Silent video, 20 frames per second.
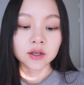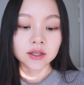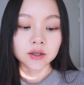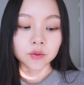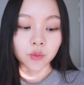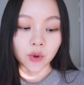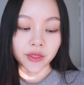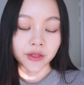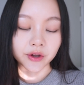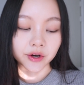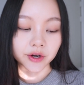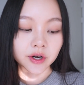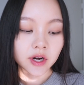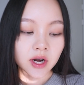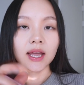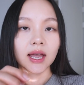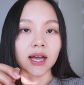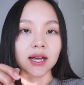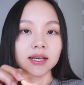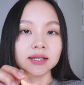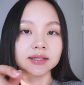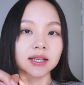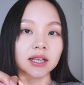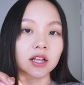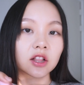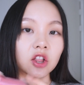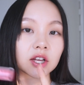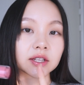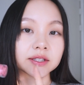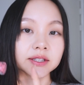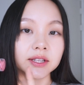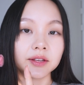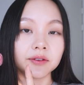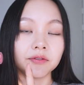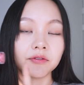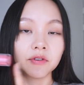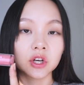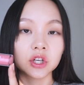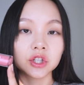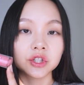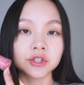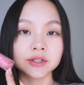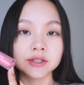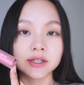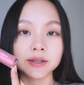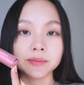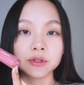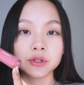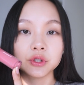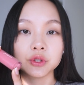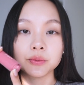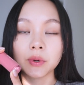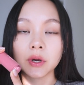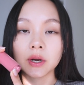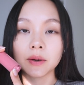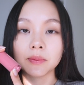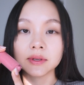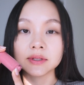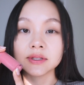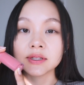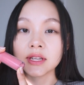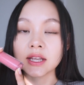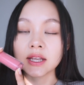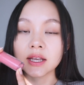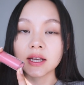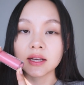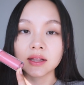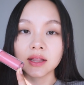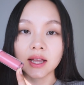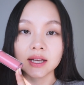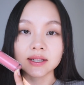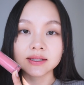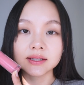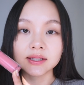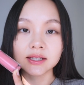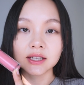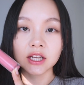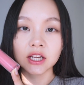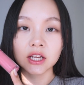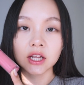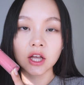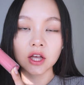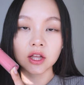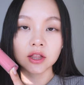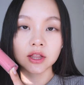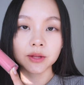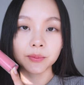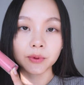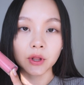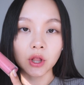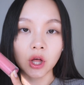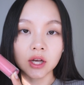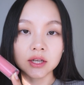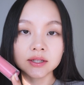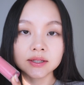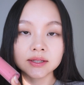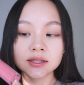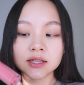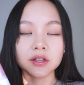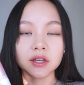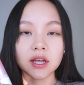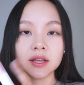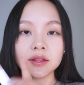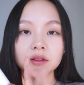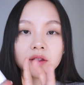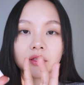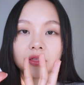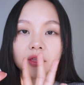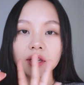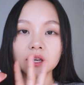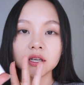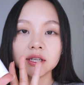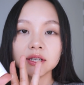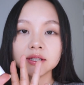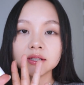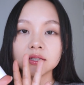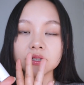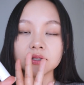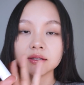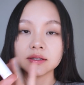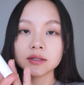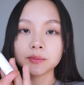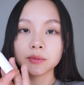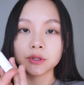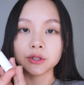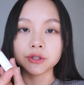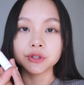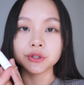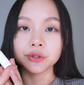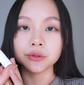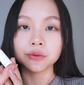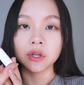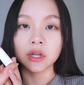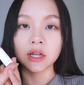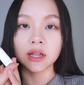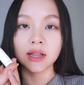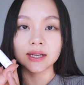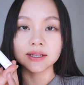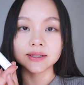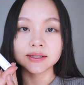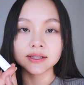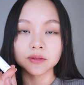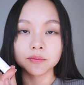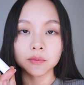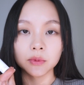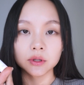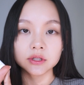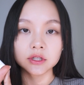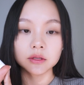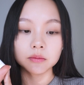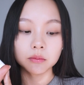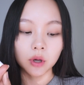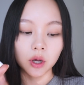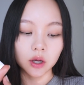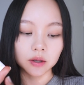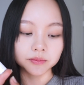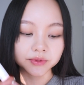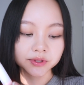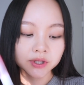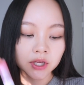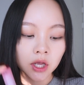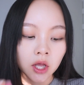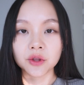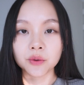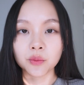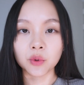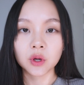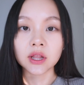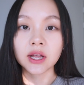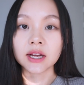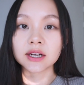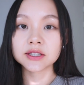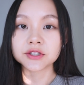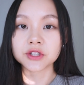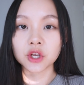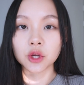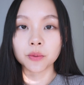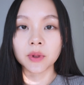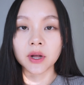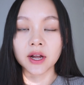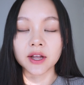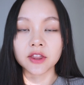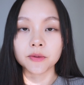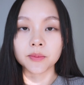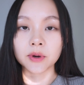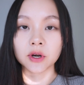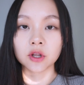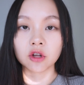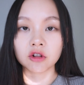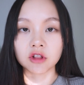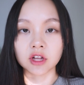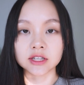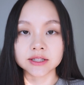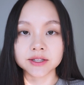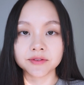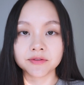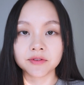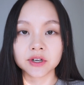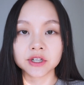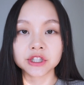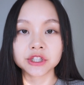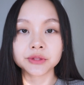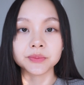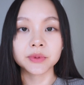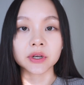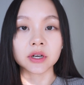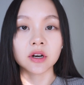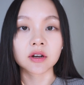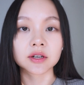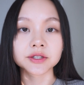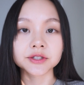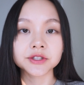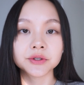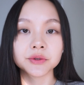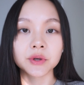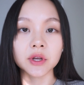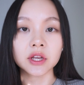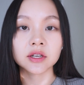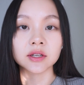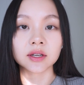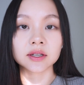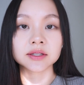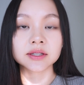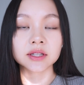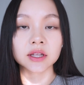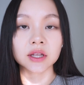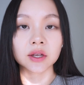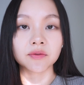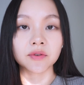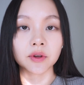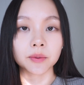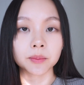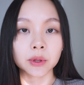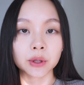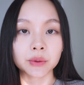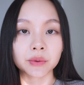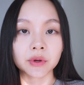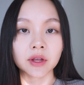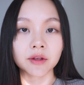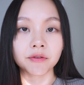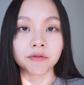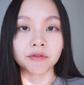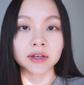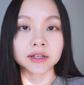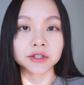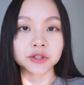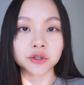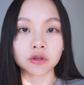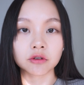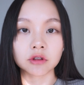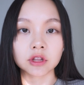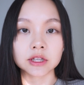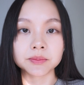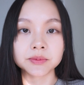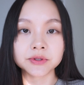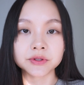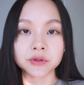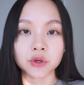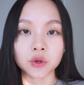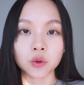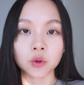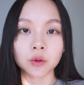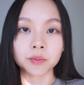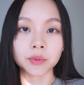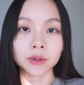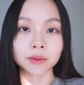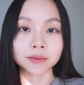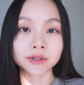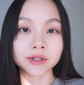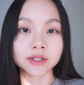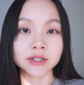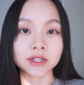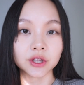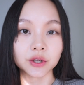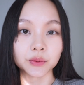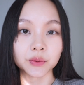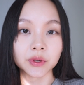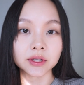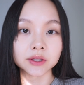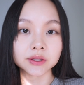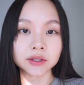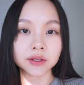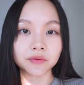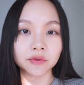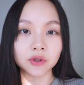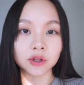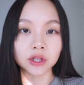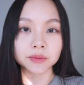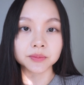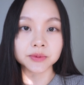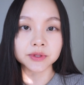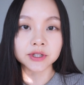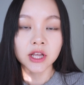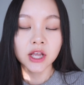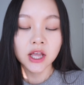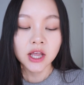Weather. It has a glossy finish similar to Peripera's Ink Glasting lip gloss, and the thickness is similar to the Glasting Melting Balms. The more layers that you apply, the better the glossy finish, but also it does give a blurring effect to your lips, so you won't be able to see the wrinkles of your lips,